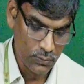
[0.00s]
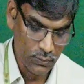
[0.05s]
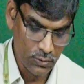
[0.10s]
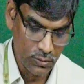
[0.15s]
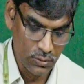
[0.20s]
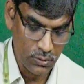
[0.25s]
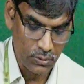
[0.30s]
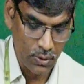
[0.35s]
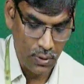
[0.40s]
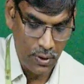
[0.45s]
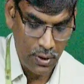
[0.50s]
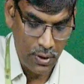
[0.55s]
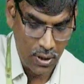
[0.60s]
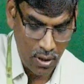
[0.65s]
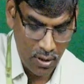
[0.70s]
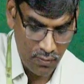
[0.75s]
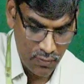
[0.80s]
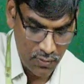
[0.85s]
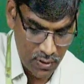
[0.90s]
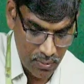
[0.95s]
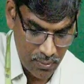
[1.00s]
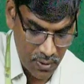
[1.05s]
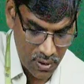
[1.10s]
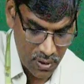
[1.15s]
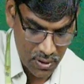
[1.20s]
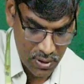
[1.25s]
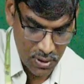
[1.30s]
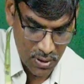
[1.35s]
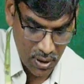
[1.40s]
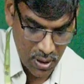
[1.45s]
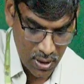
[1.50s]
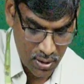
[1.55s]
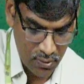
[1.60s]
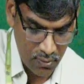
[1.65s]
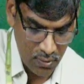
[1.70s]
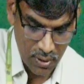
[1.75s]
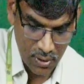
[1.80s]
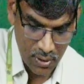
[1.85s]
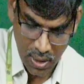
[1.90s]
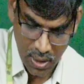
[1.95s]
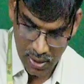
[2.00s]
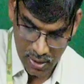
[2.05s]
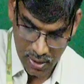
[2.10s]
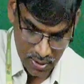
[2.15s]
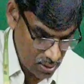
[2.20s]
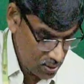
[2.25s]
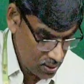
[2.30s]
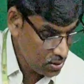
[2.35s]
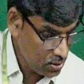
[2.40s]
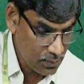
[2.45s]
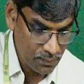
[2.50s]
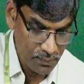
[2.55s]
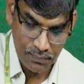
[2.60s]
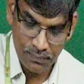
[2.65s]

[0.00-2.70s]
So, it offers some resistance that is called as RSH,